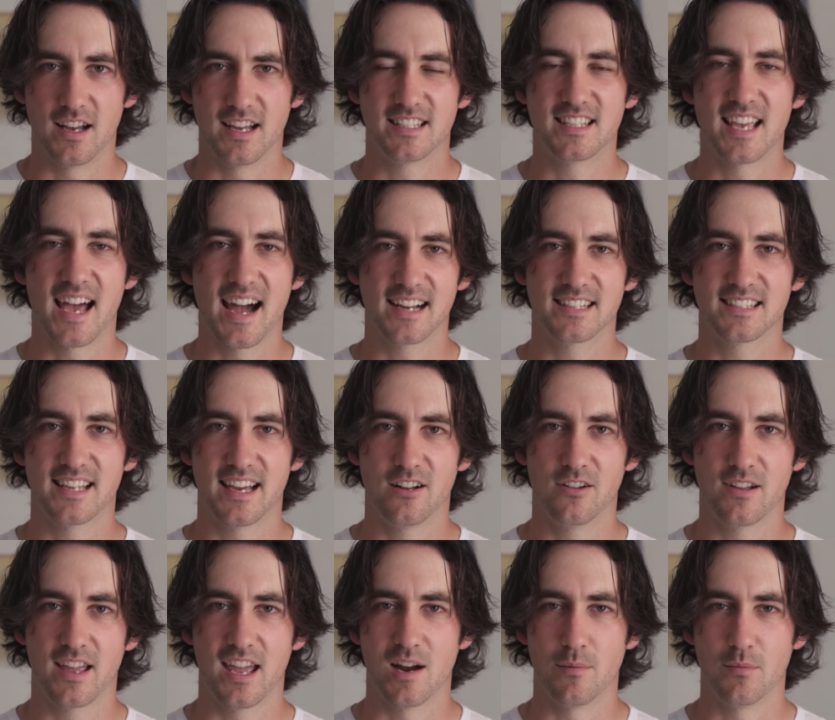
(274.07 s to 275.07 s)
a
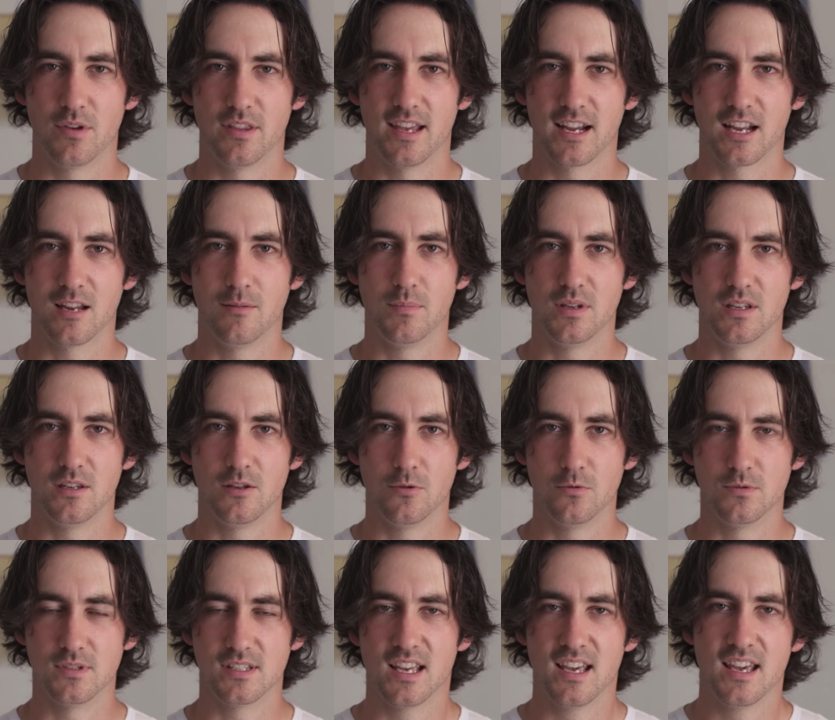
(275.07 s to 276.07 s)
tactile camera that can be
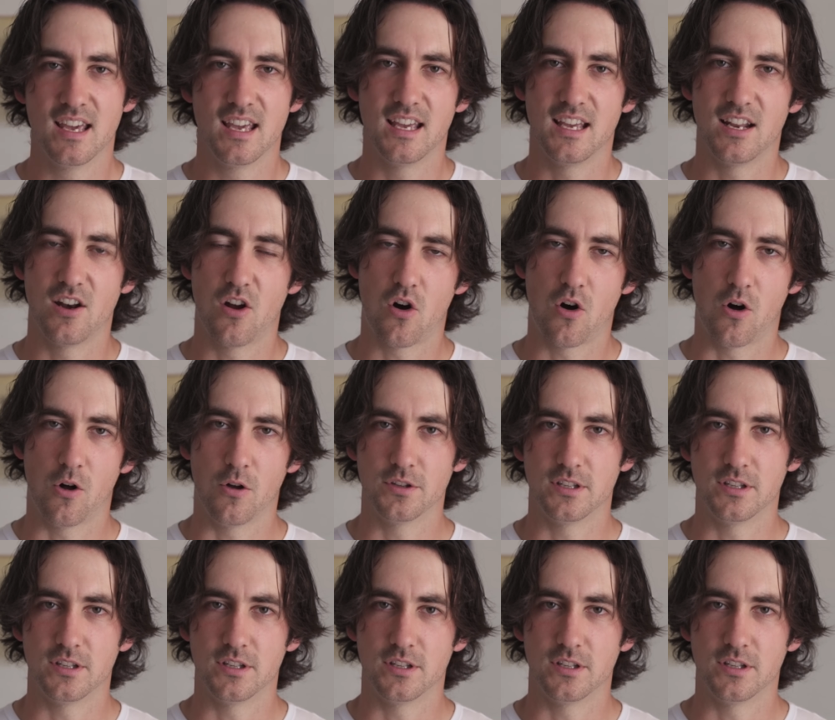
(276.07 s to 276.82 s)
used in all